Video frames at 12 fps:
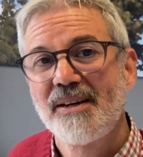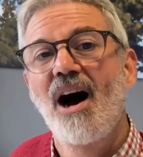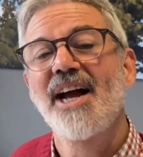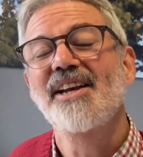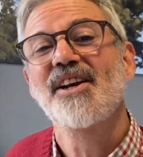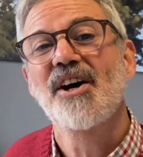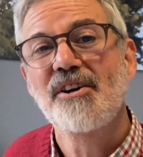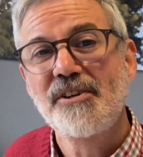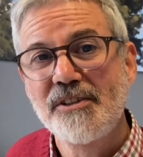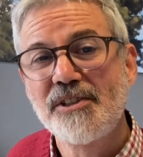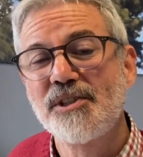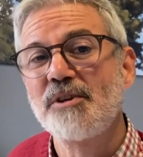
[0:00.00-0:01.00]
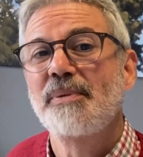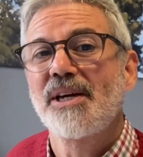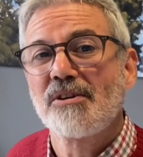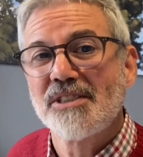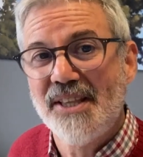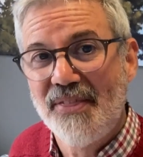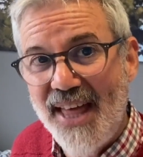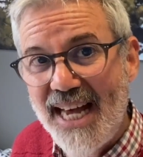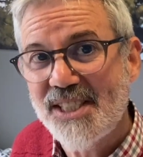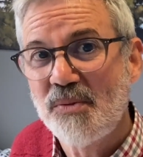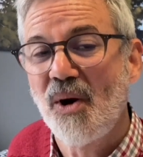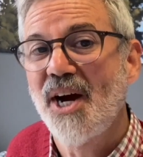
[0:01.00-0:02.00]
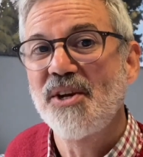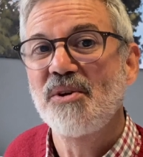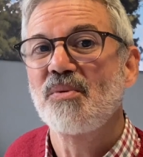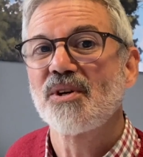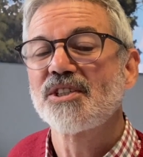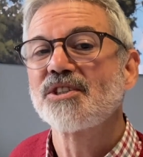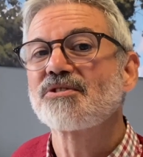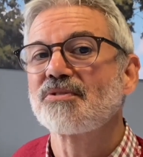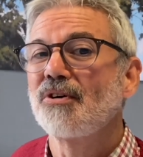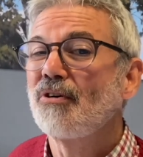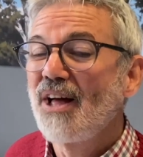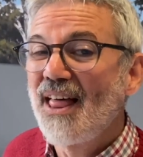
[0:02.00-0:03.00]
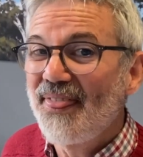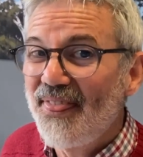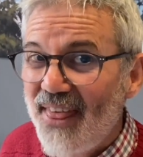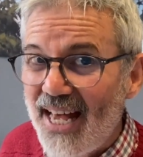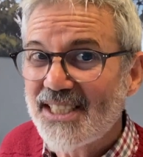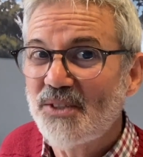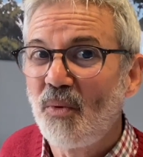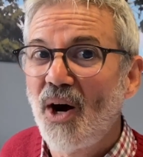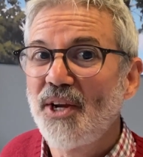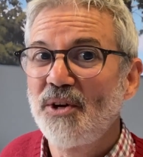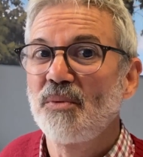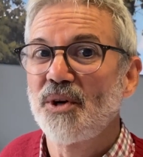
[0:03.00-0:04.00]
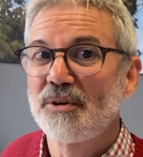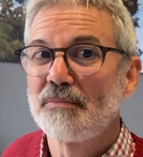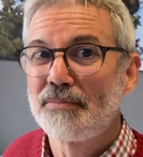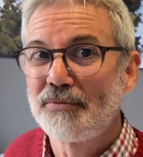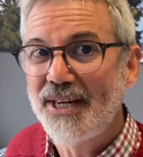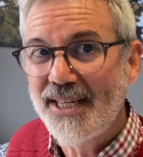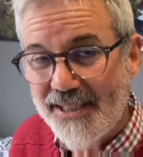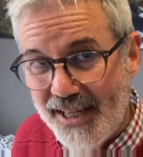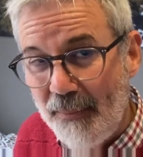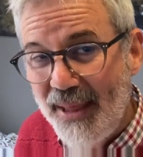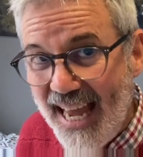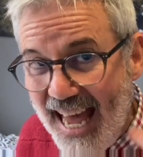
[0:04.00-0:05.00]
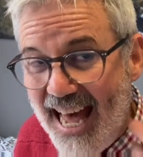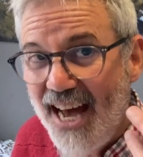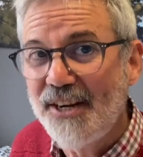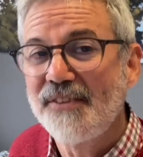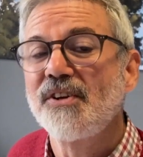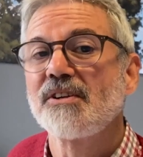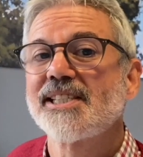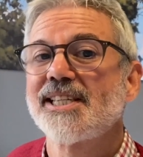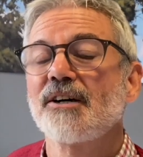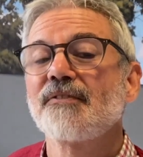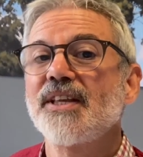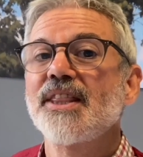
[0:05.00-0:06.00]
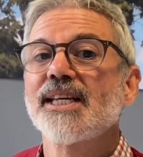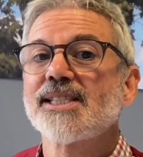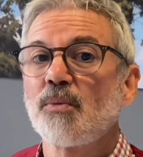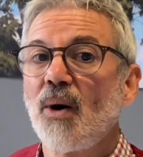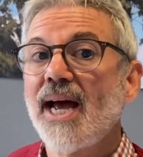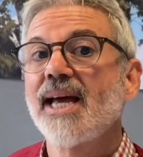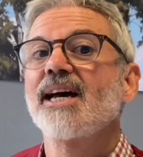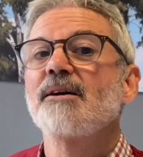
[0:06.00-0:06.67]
I know you do, because that's why you want to draw. That's why you want to bring something out of yourself in this way,